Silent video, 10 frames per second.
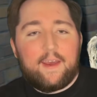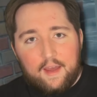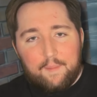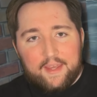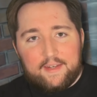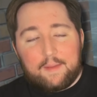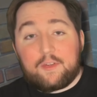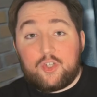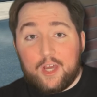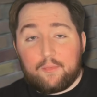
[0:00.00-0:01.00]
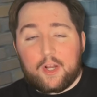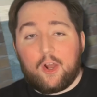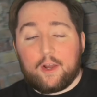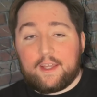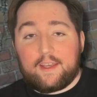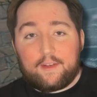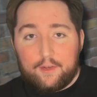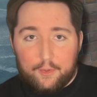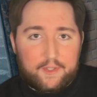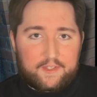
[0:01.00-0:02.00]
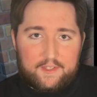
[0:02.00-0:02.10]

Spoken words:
a man named John Riccardi noticed